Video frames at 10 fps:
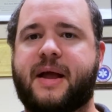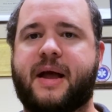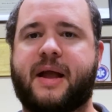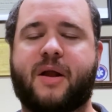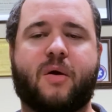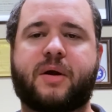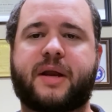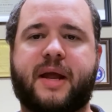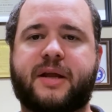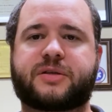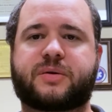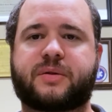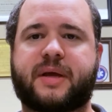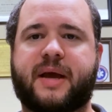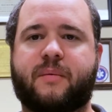a guardian
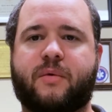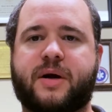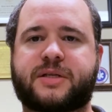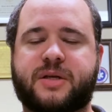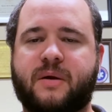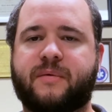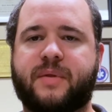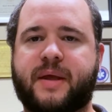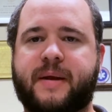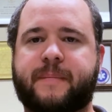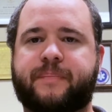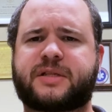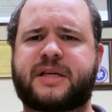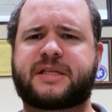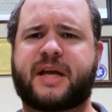angel that watched over them.
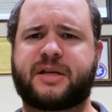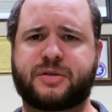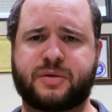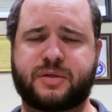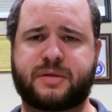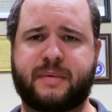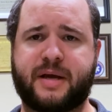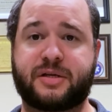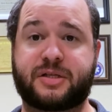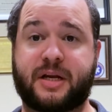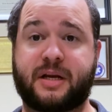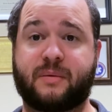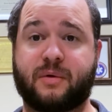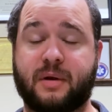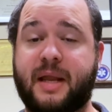These angels, my understanding,
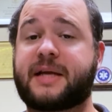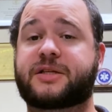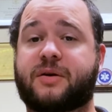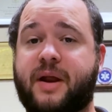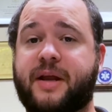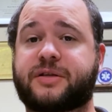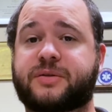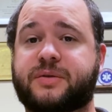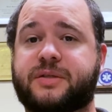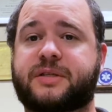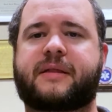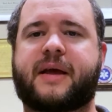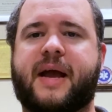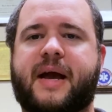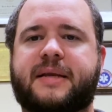were lesser angels
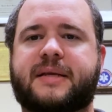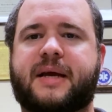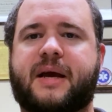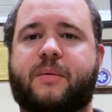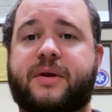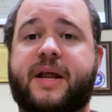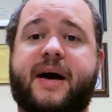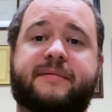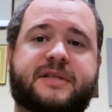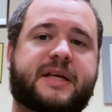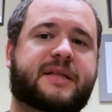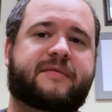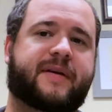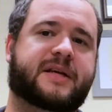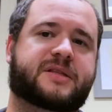that would not have seen the
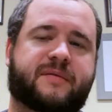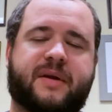face of